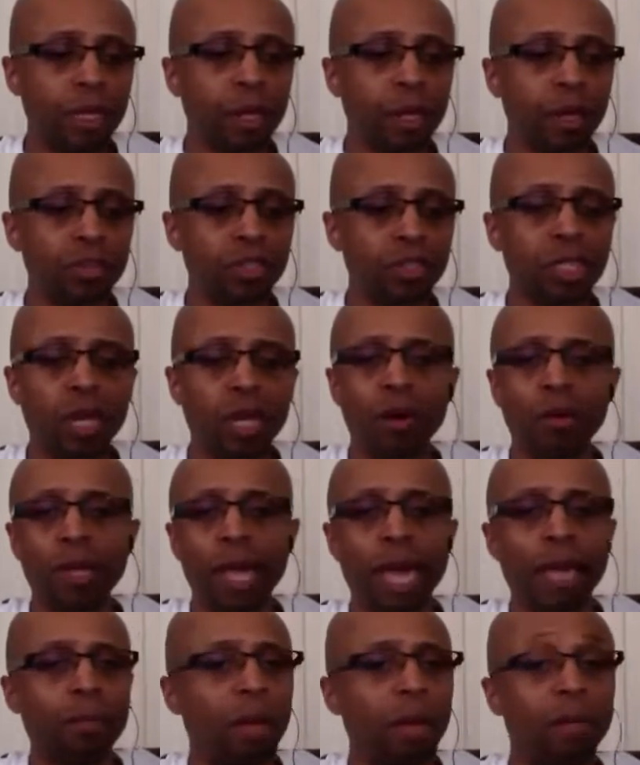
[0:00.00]
you know, to
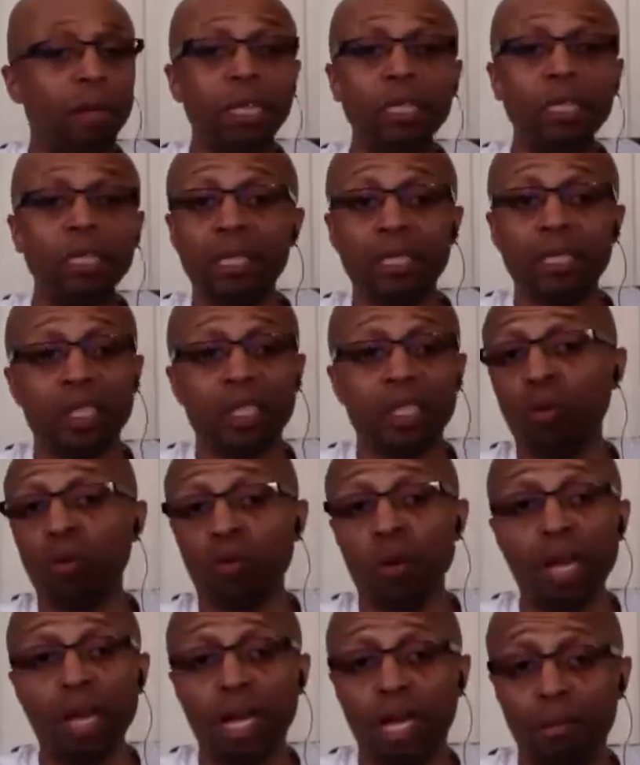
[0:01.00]
know, hey, my business is
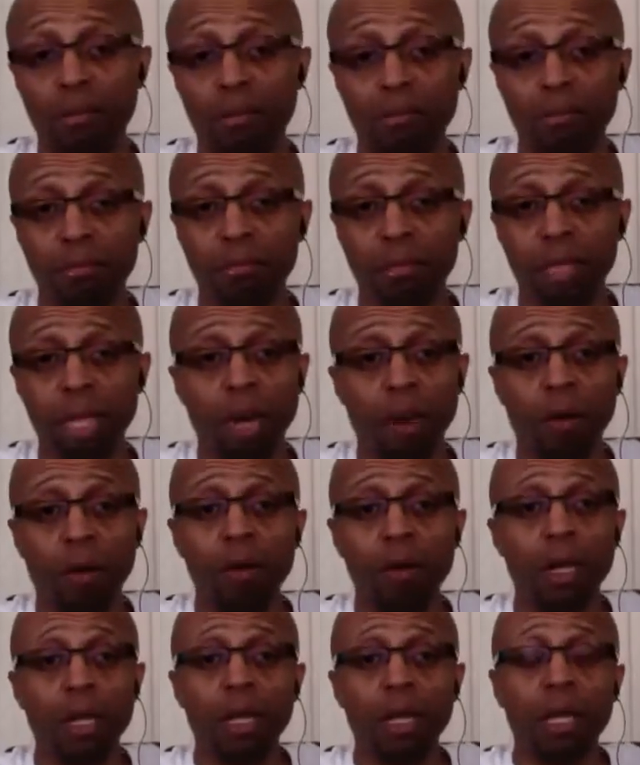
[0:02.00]
still running. You
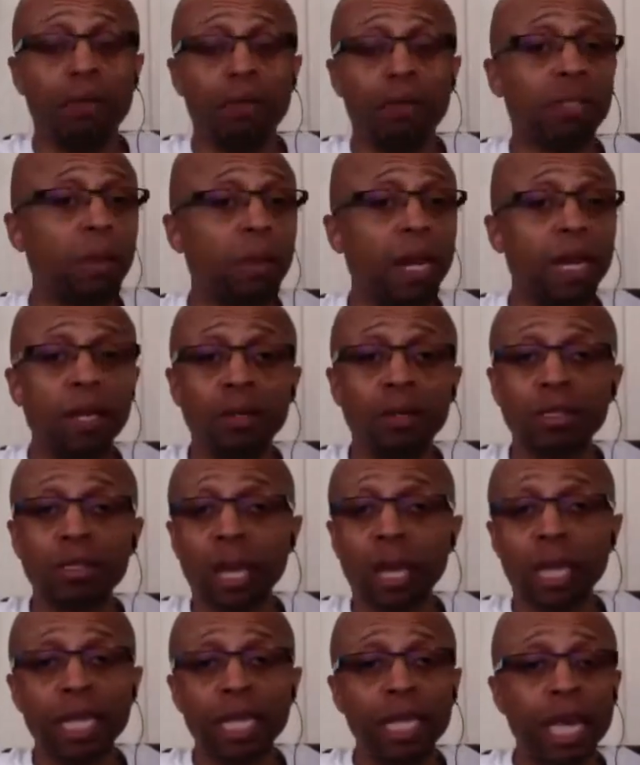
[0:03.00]
know, somebody
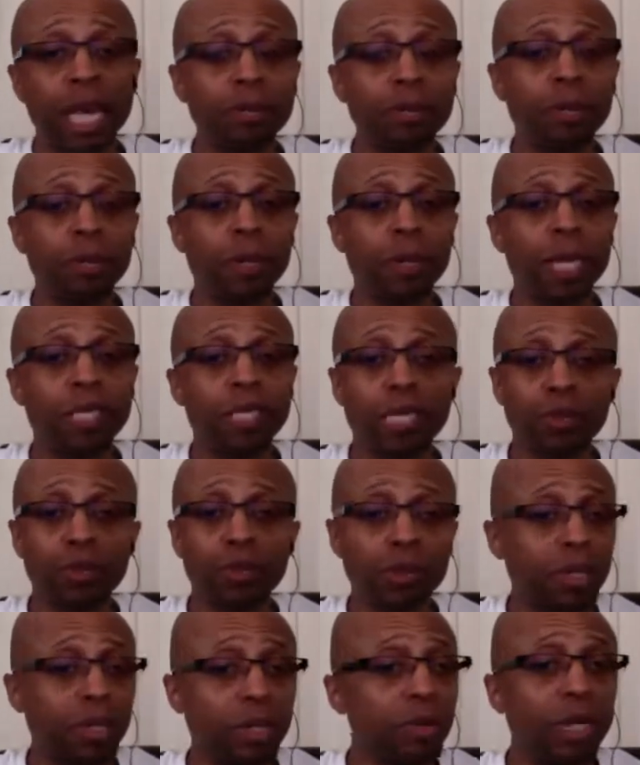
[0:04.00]
goes to my lead capture page,
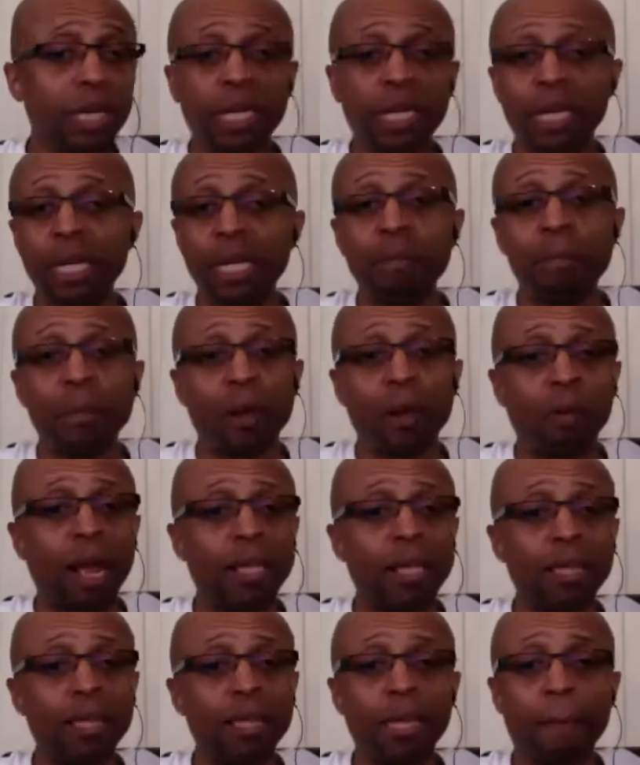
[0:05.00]
guess what? They're going to get an
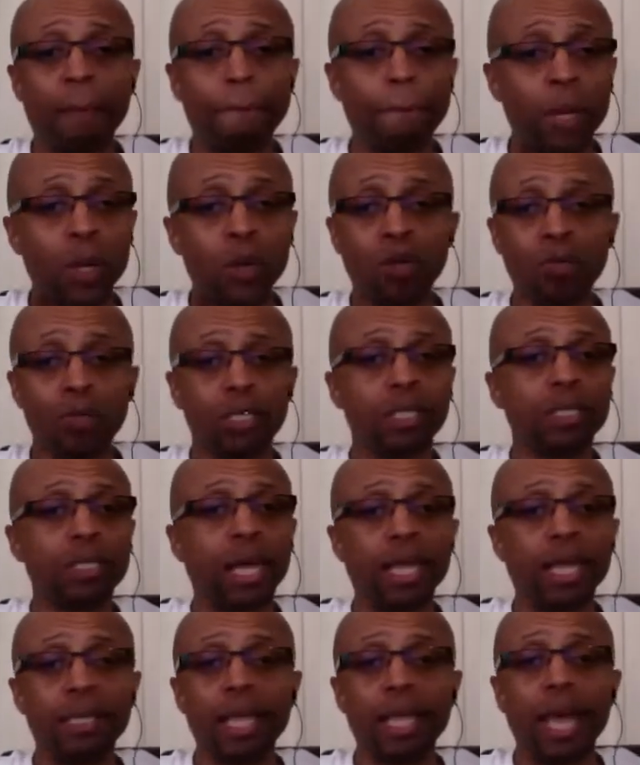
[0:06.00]
email right then, boom,
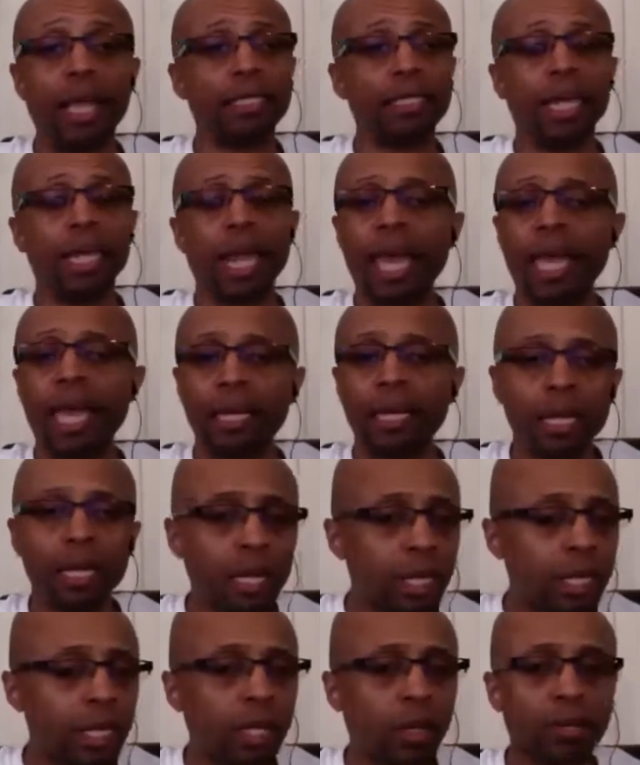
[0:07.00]
just like that, saying, hey,
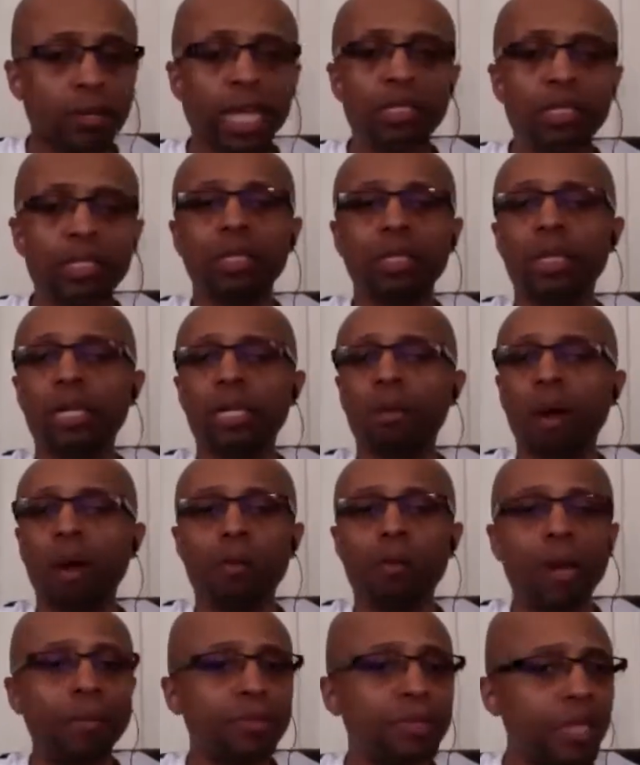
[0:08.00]
you know, thanks for looking at
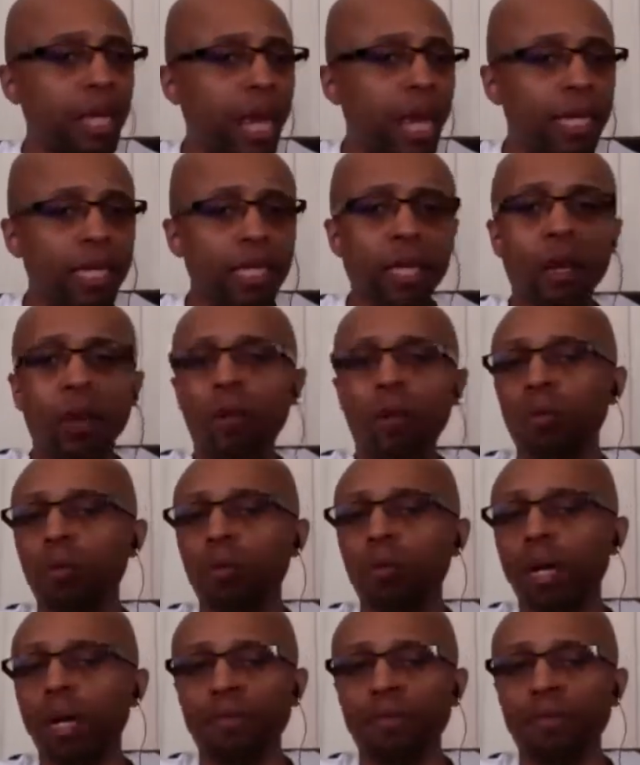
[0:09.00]
my website, you know,